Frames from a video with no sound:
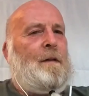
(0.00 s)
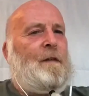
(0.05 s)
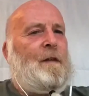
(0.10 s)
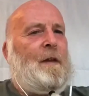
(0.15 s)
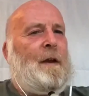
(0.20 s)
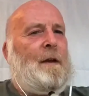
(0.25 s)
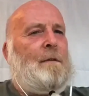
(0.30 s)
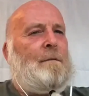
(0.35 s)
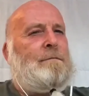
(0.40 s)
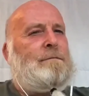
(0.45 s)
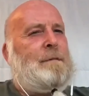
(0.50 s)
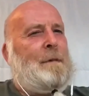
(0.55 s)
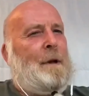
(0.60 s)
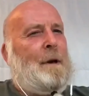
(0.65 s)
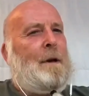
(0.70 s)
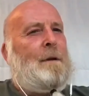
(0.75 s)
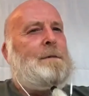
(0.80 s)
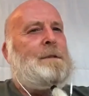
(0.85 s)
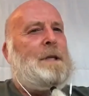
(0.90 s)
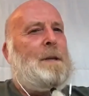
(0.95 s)
So
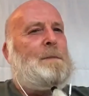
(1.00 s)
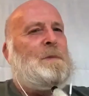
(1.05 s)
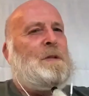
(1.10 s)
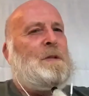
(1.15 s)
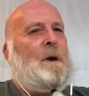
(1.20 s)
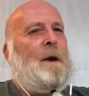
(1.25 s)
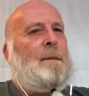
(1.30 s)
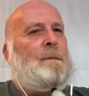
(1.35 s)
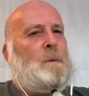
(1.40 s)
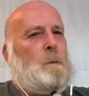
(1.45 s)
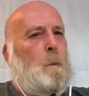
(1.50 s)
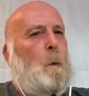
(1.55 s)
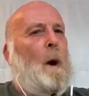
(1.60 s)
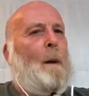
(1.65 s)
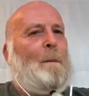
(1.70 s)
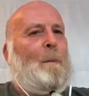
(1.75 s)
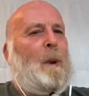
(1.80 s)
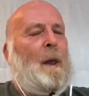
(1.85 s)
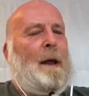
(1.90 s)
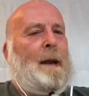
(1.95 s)
sometimes
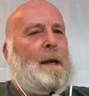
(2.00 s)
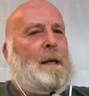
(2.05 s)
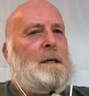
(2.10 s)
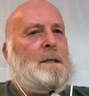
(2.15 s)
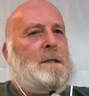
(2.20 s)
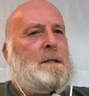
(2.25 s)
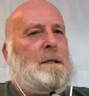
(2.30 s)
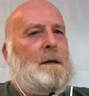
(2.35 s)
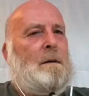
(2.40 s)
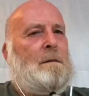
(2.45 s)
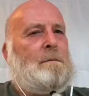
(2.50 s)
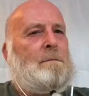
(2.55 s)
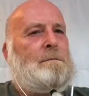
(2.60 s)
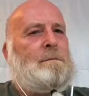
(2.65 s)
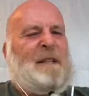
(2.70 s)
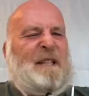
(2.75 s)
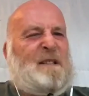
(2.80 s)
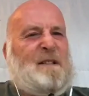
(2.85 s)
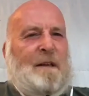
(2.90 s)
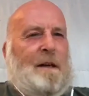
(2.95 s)
one planning
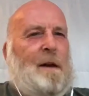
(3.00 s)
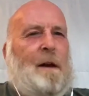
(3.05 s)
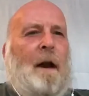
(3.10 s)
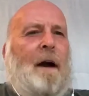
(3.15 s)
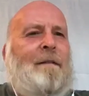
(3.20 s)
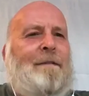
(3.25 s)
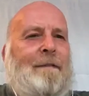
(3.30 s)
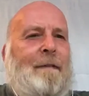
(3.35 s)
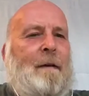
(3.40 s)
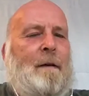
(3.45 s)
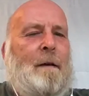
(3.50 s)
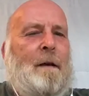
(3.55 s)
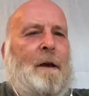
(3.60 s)
consultant isn't enough.